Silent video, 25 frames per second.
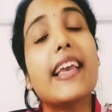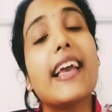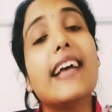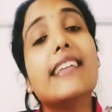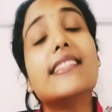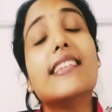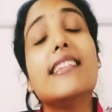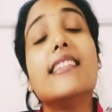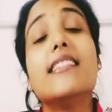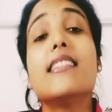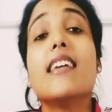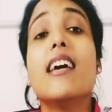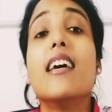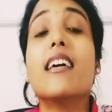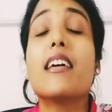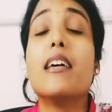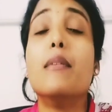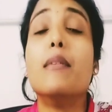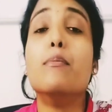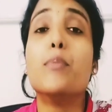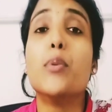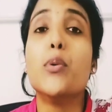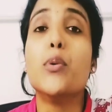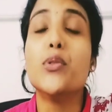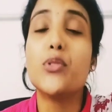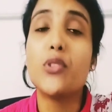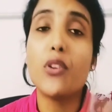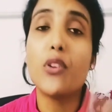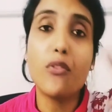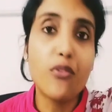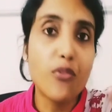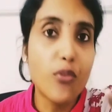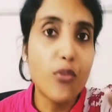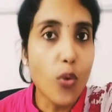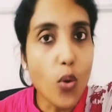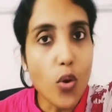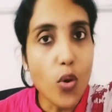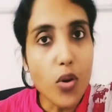acids are composed of
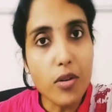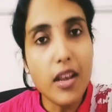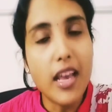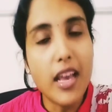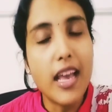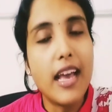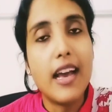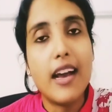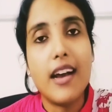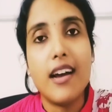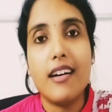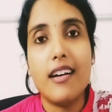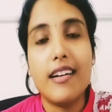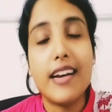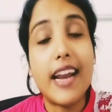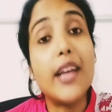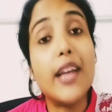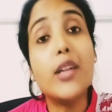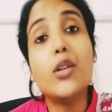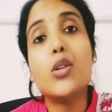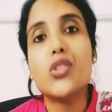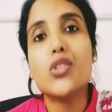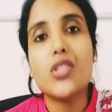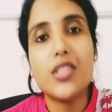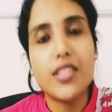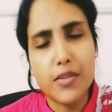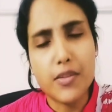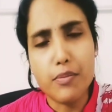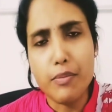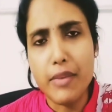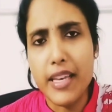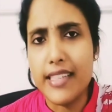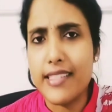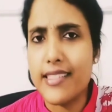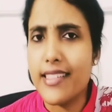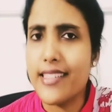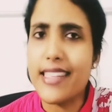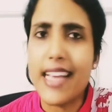4 nitrogenous
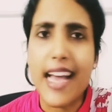bases: